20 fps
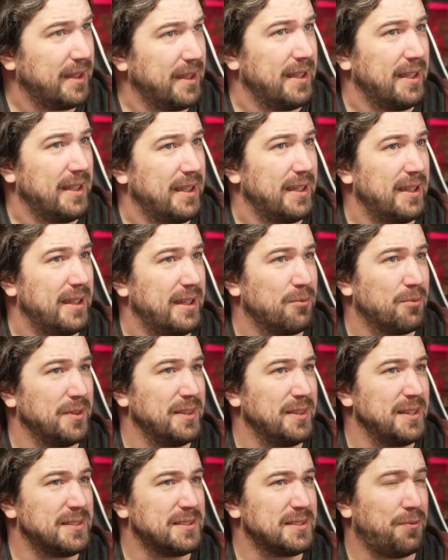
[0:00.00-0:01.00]
It
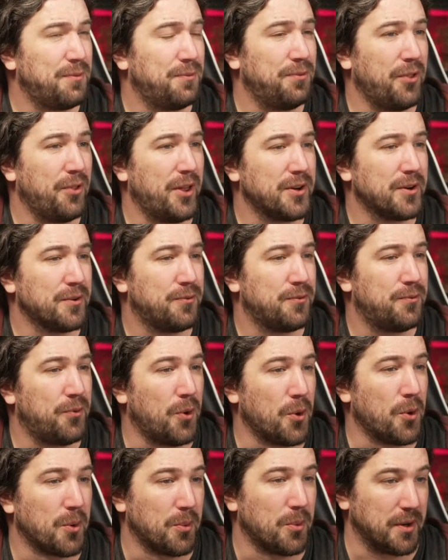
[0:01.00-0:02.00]
released a Flutter
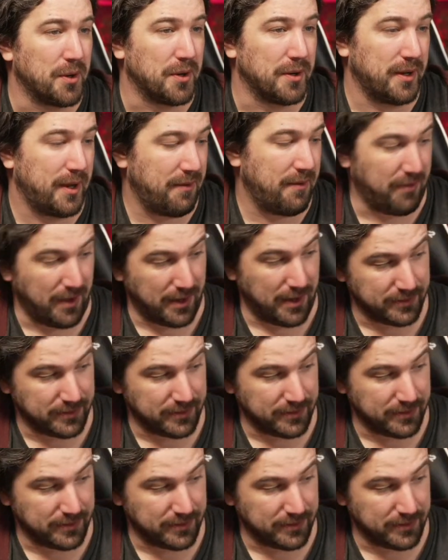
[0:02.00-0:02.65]
Forward event.